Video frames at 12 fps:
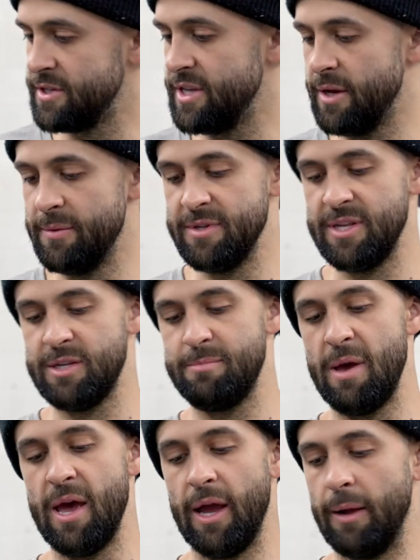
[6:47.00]
to say it was this
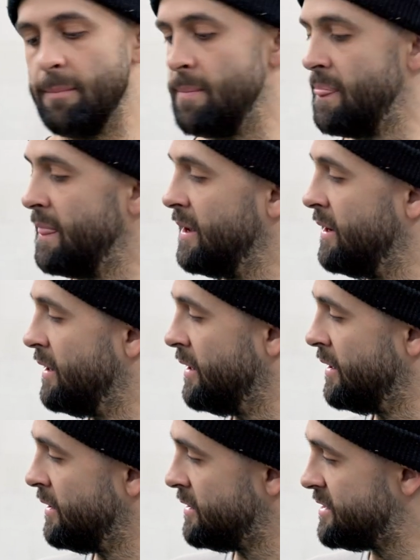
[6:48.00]
bag,
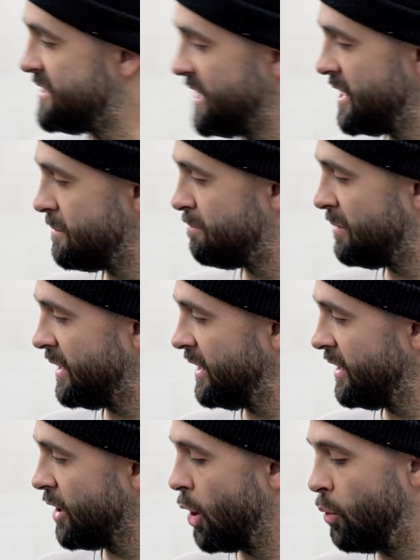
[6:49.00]

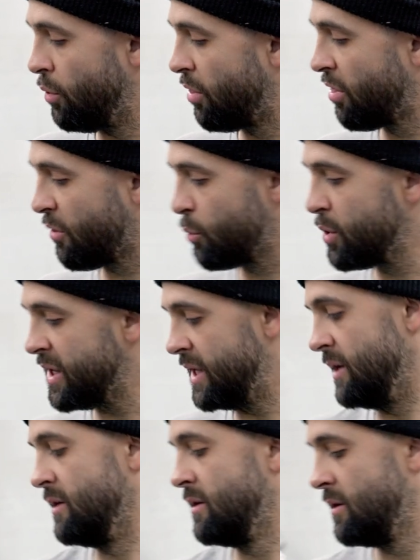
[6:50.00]
C&P
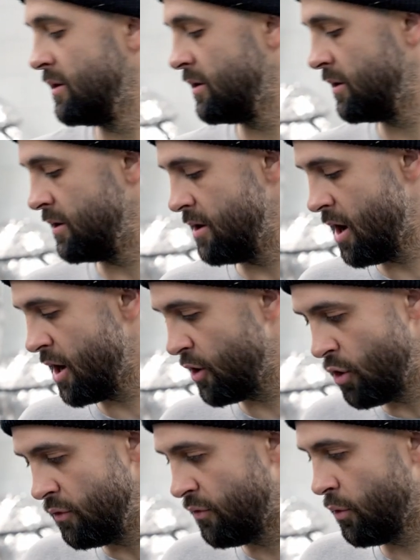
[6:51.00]
03, not
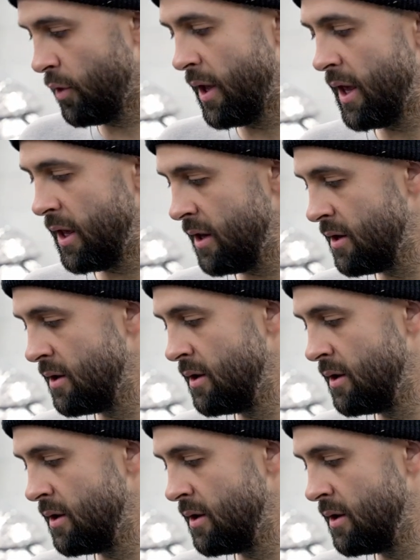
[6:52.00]
04A,